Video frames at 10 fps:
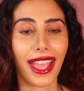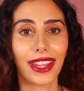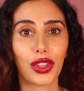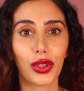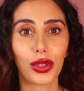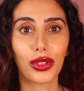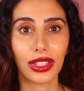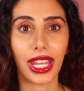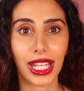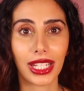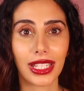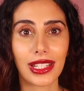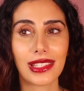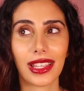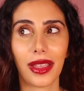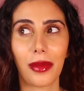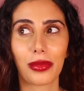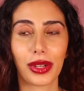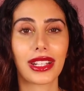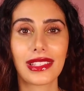and your uniqueness
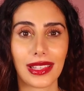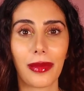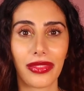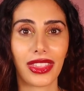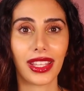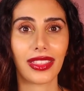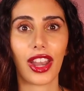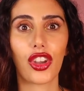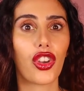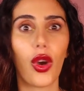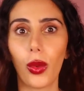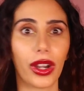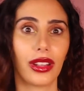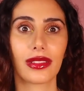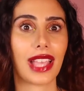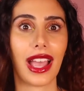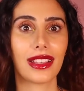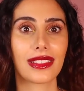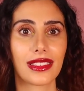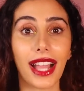bring something that no one else
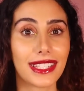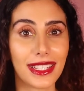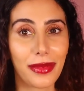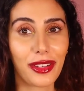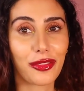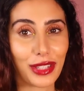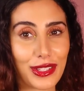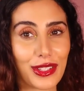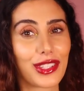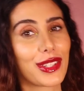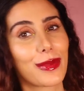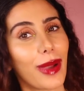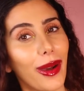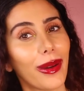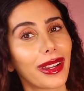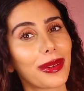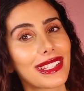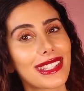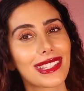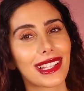has. I did a bit of research as well and I
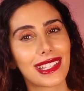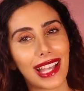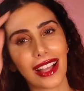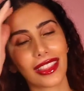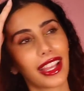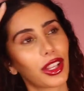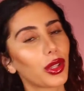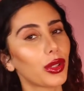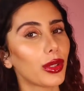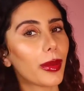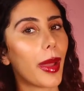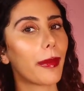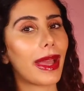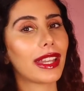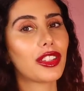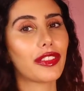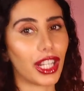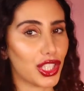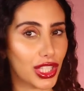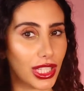wanted to suss out like who
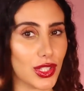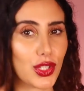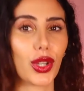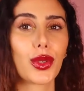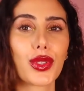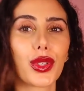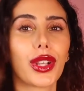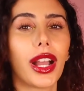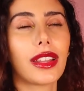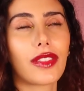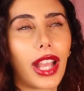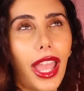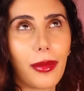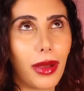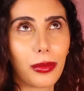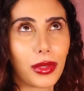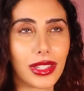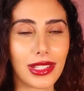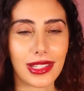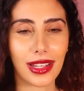manufactured these dolls, who kind of came up
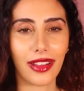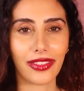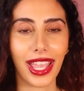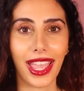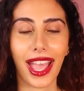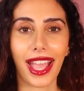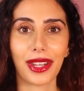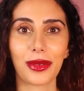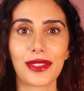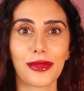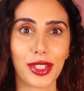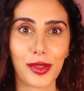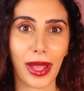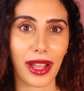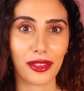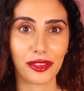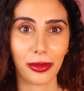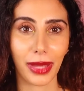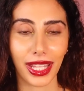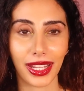with this stuff. And it was a rich,
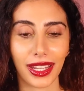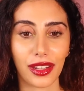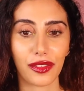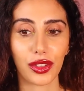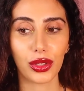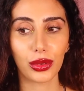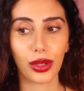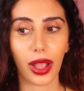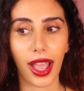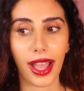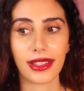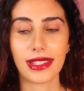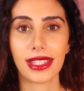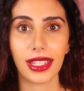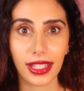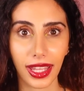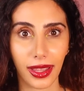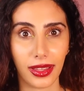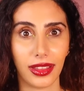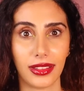powerful man. And if you look at
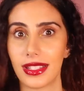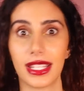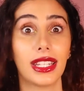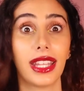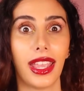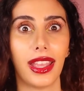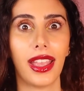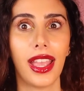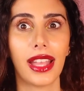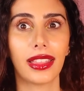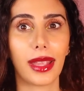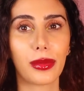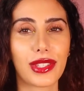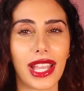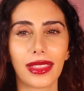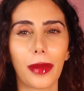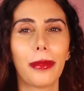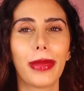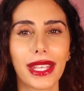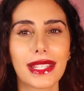skincare skincare labels and the
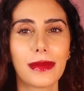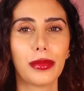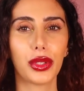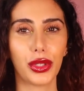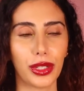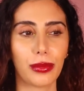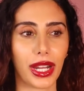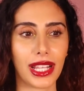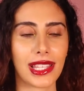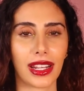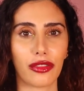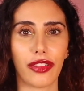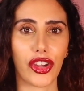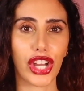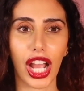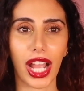biggest beauty brands that are very